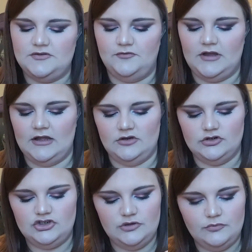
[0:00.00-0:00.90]
You've got your
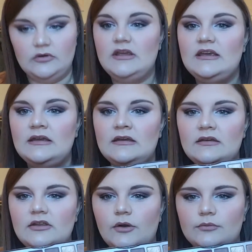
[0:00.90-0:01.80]
shimmery,
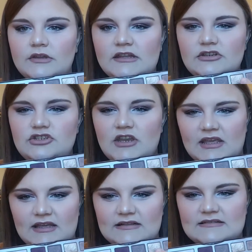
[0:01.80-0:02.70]
you know, lid
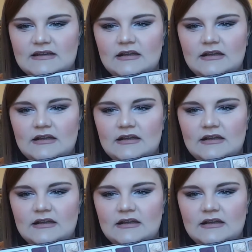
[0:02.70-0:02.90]
shades.